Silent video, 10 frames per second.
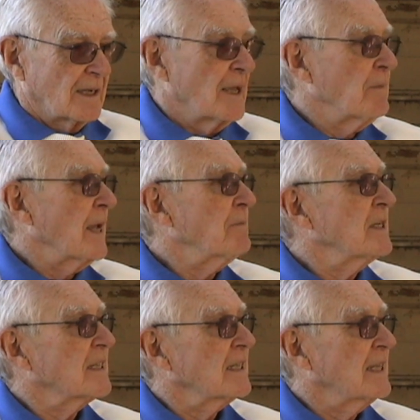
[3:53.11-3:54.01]
He made
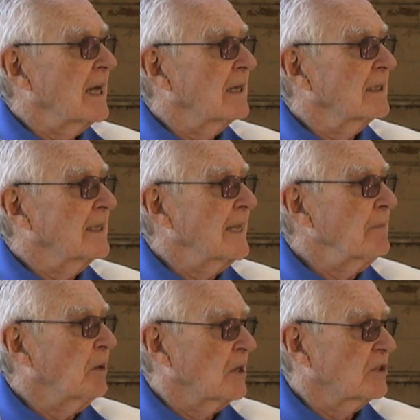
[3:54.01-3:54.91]
me sit down and
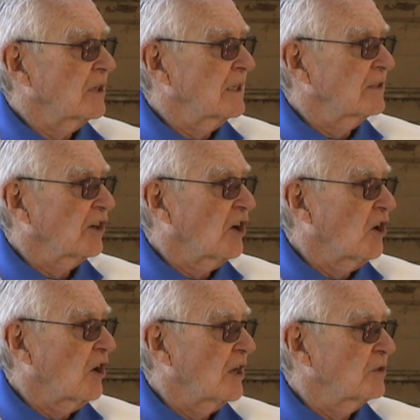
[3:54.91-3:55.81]
key punch it into
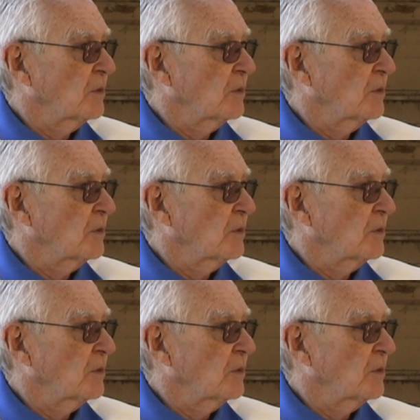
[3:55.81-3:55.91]
cards,